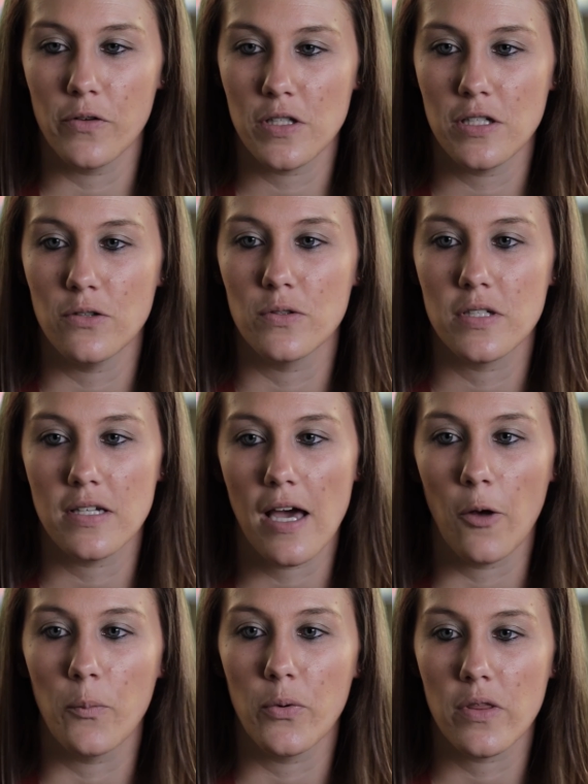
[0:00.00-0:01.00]
to you to
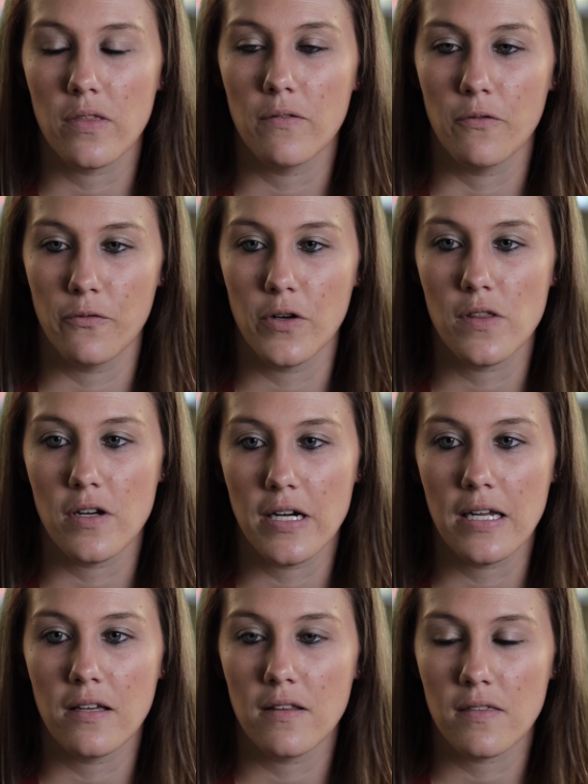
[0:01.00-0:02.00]
help with
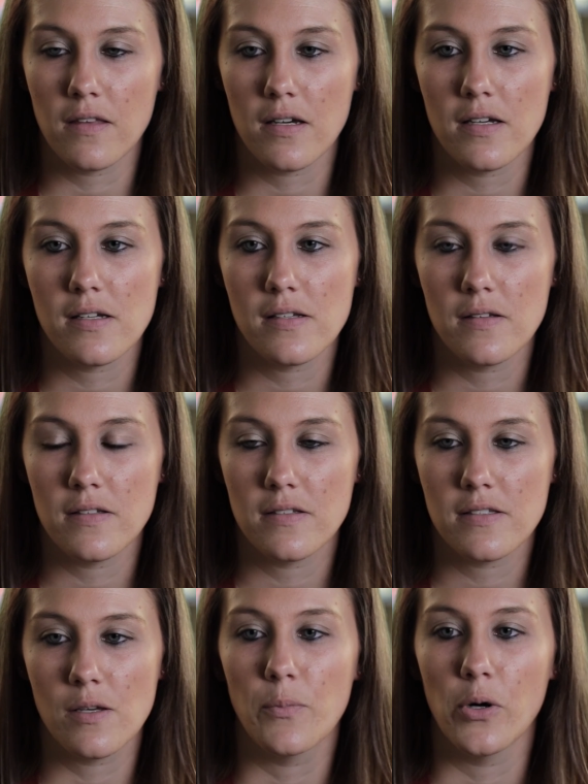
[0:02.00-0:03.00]
furthering the
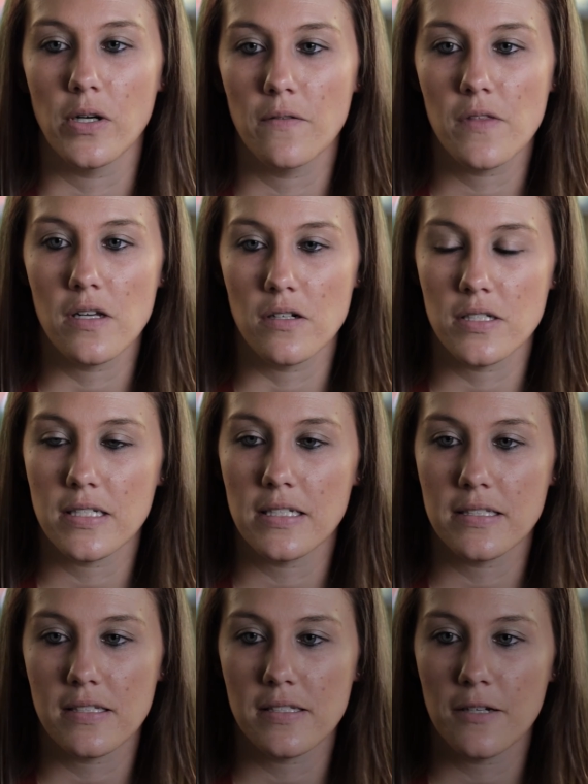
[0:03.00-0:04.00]
support of the nursing
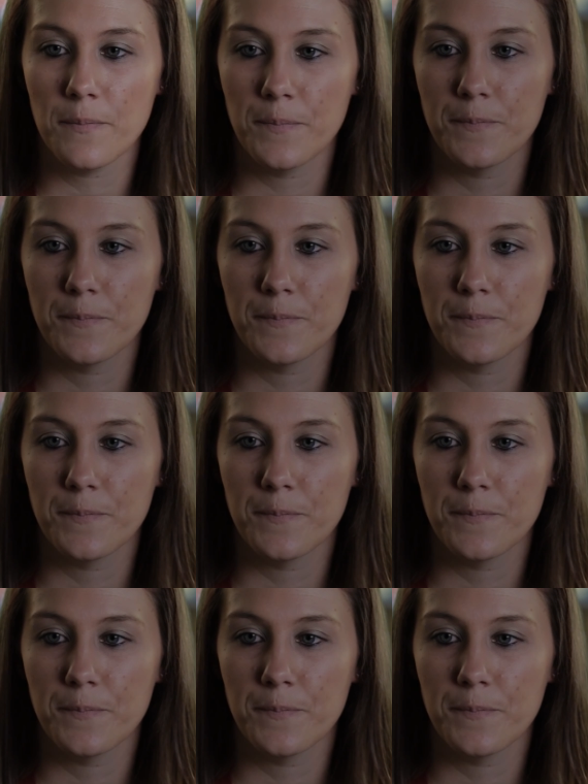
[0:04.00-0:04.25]
system.